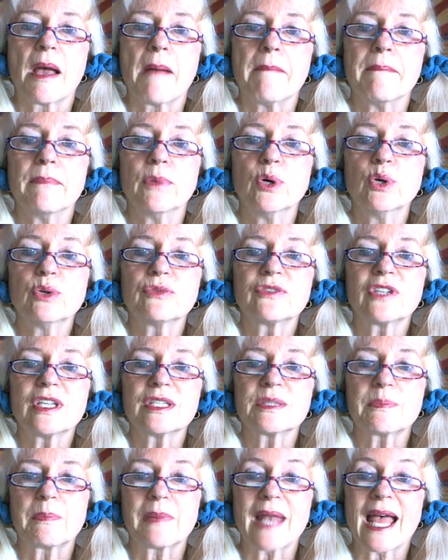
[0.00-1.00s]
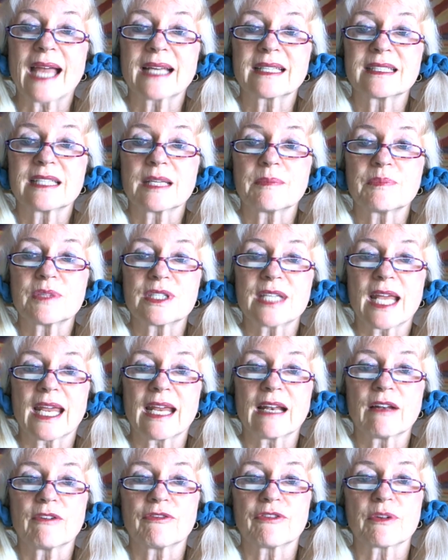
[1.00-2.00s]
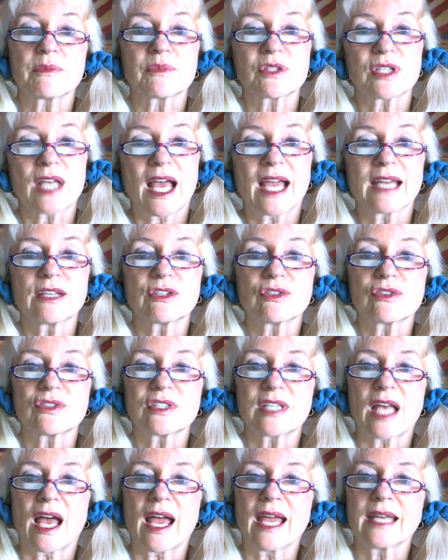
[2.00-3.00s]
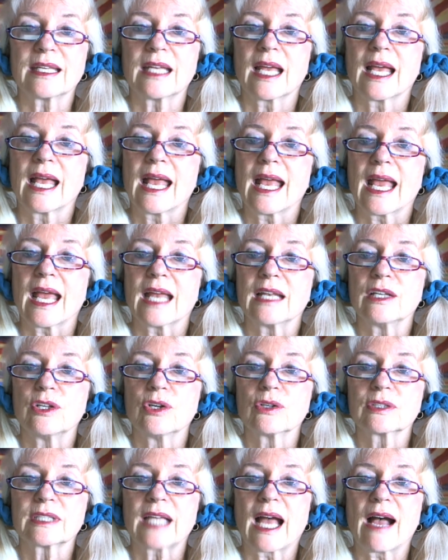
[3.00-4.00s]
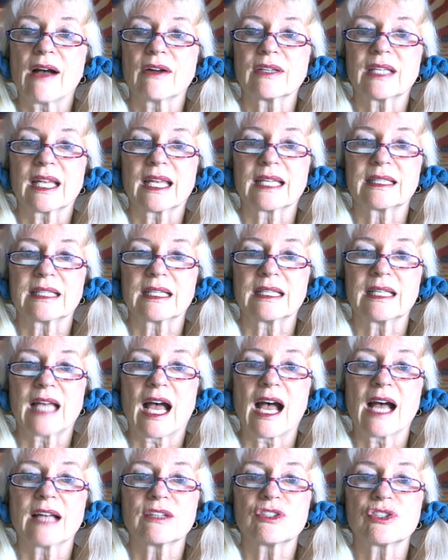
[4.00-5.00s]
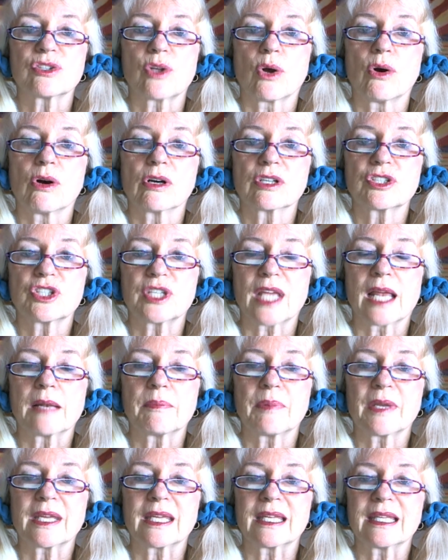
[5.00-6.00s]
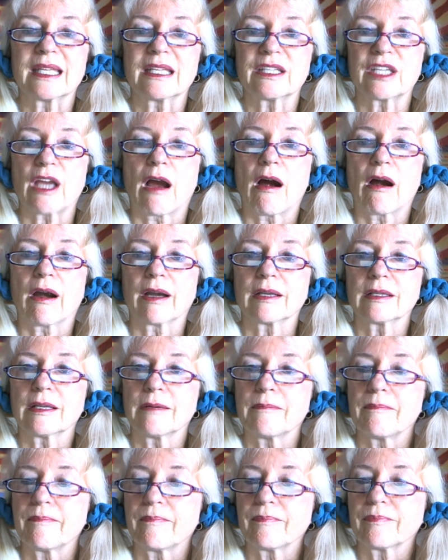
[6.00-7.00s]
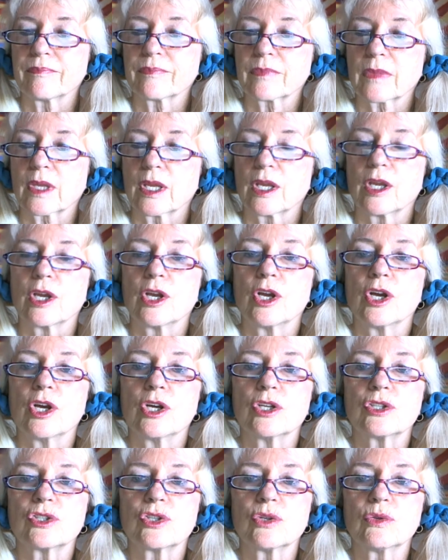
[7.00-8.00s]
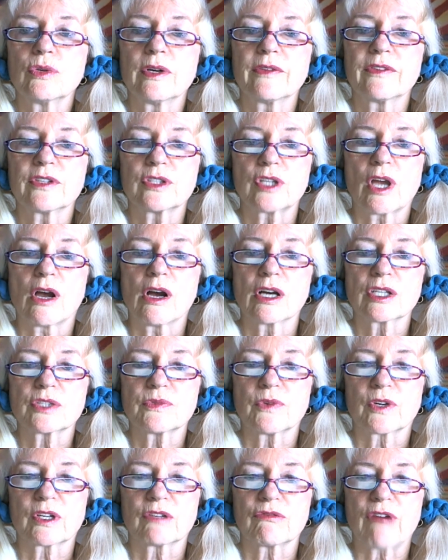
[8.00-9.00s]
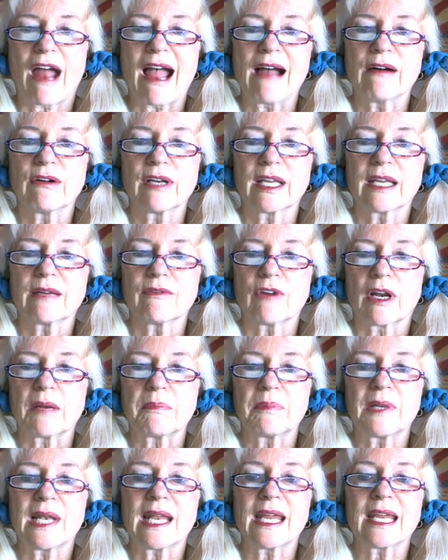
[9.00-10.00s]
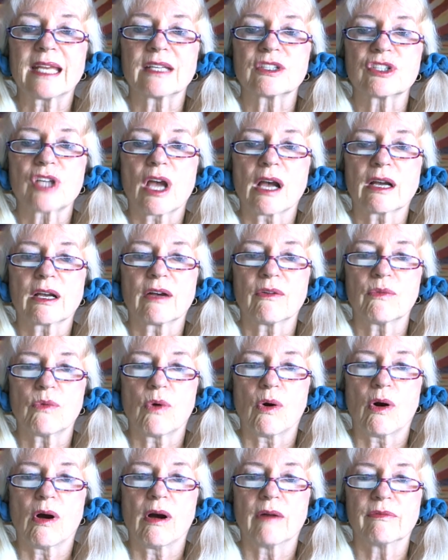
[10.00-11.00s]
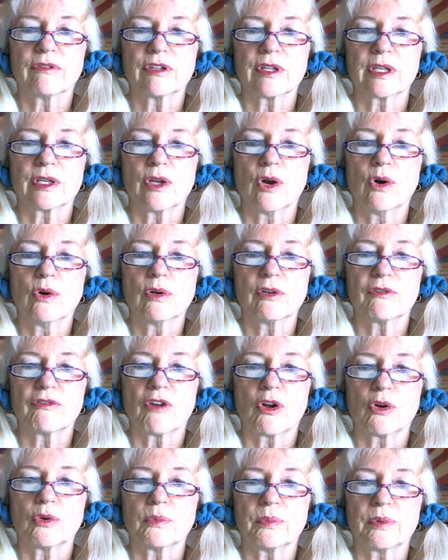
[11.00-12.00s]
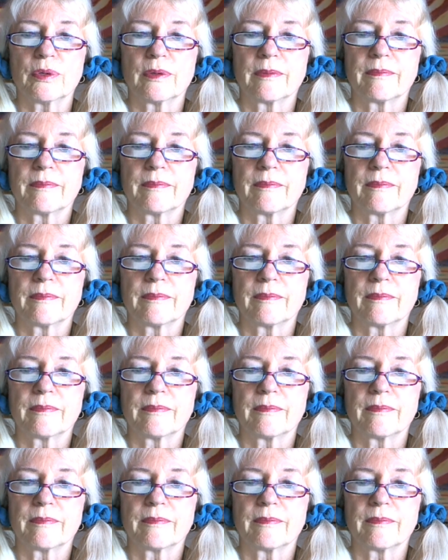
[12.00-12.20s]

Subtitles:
moved his black-tipped tail from side to side, and looked out at the large dogs yelping in the yard. 2 of the dogs were growling while playing tug-of-war with an old rope.